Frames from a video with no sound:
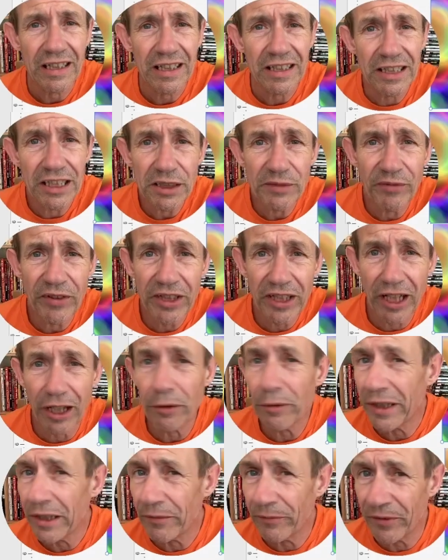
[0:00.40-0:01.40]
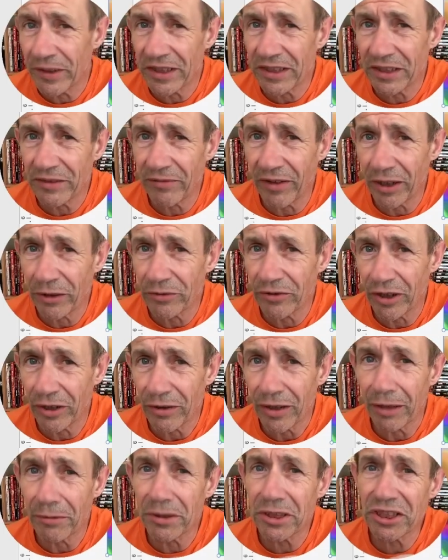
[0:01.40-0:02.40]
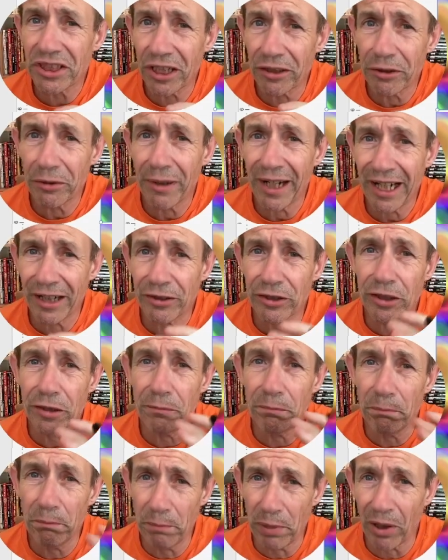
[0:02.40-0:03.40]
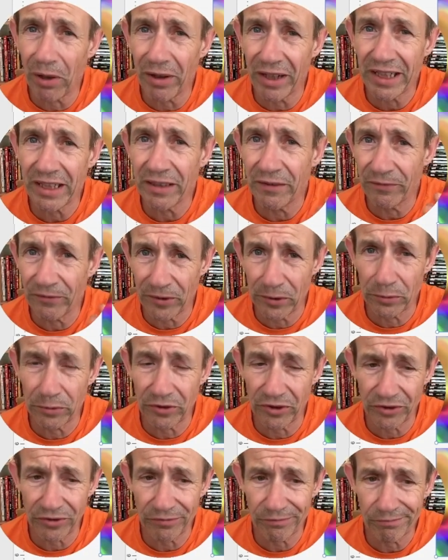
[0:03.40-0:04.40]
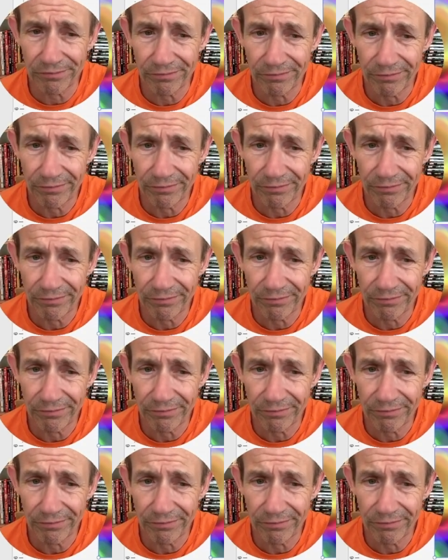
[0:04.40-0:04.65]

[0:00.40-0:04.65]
In this video in Affinity Photo, I'm going to show you how to combine filters.